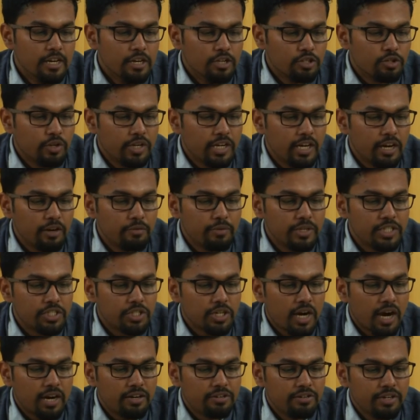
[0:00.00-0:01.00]
So, here we
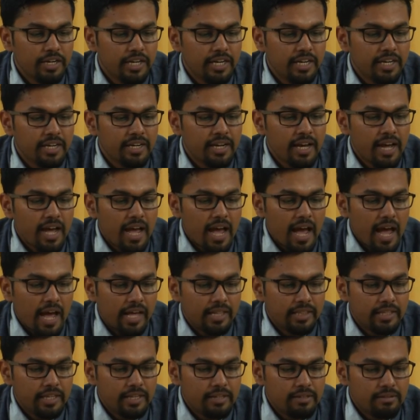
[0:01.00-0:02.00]
start reading
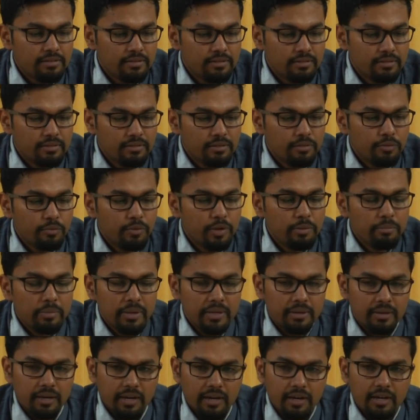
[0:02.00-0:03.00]
and then
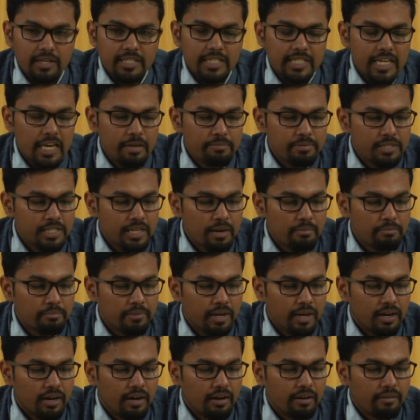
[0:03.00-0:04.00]
we uh, skip some
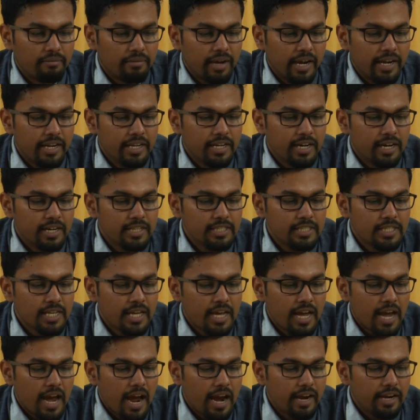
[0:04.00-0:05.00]
uh, areas
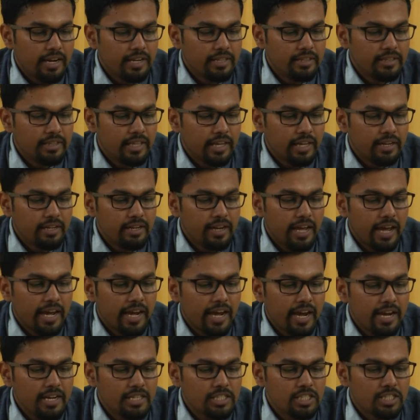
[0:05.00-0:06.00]
and then, then
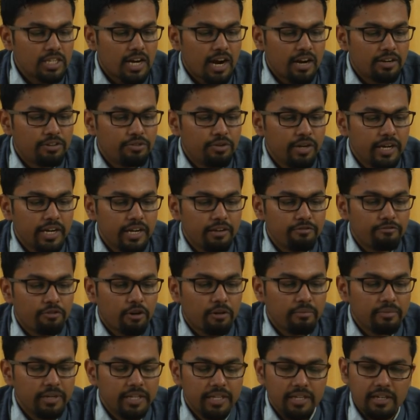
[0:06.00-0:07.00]
again start reading
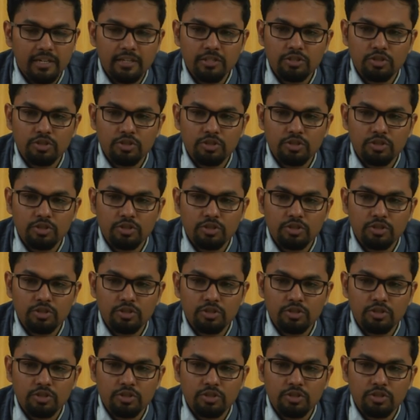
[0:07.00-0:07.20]
from here.